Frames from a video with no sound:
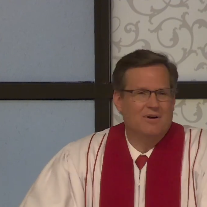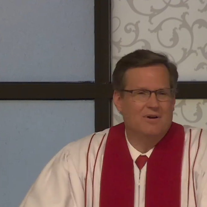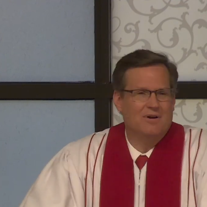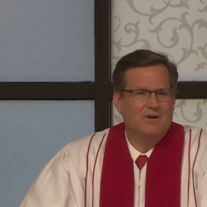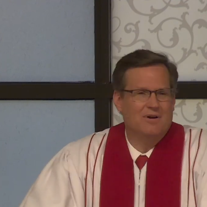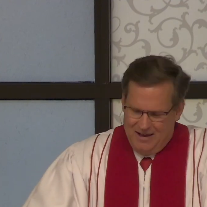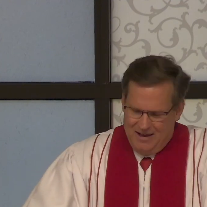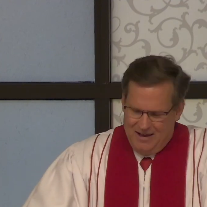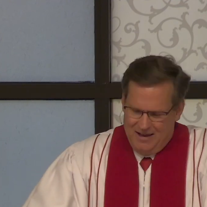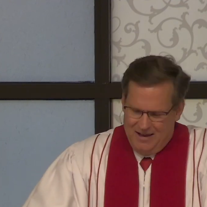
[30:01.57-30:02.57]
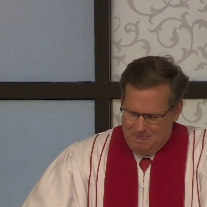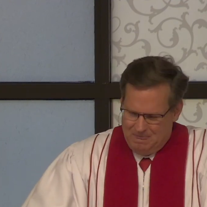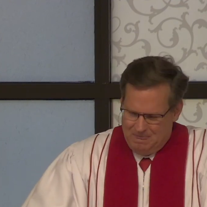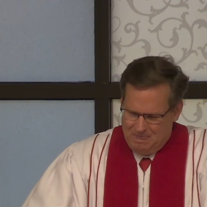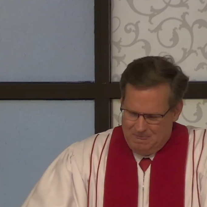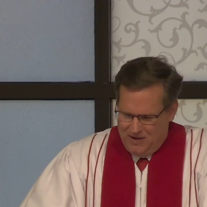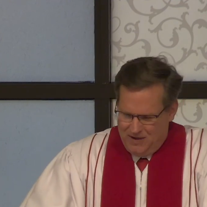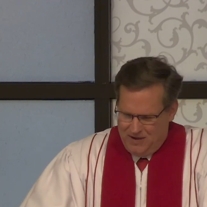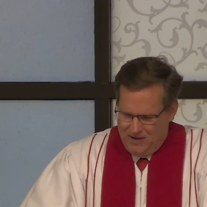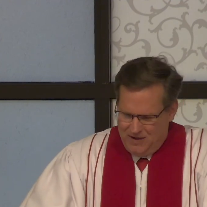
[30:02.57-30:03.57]
of heaven,
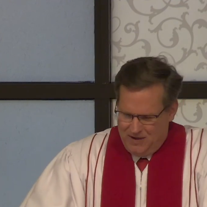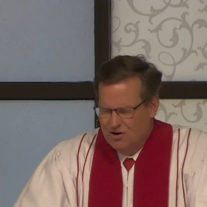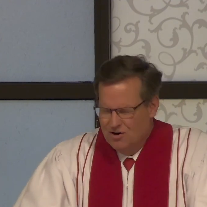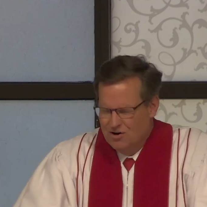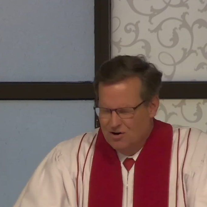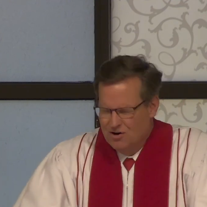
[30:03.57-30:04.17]
faithful in earthly